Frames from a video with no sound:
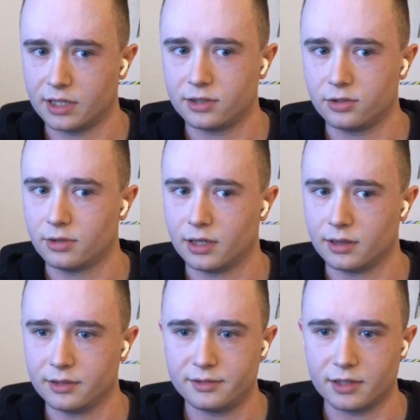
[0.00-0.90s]
send you
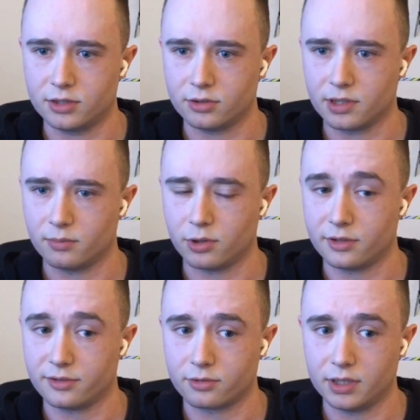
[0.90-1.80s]
a list that you can
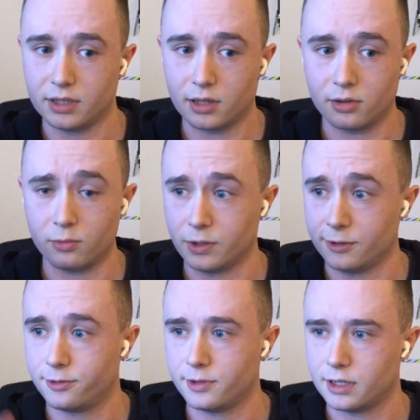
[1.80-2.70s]
put on screen now
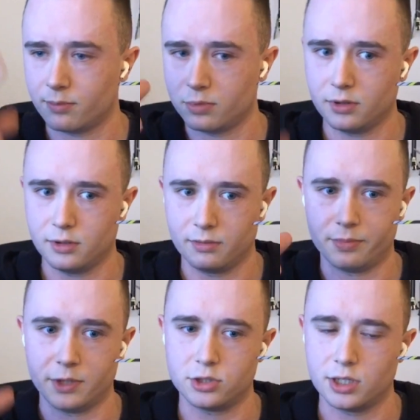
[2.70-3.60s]
with a
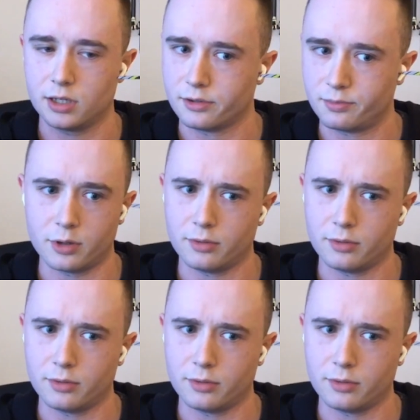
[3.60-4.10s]
couple of pitch angles,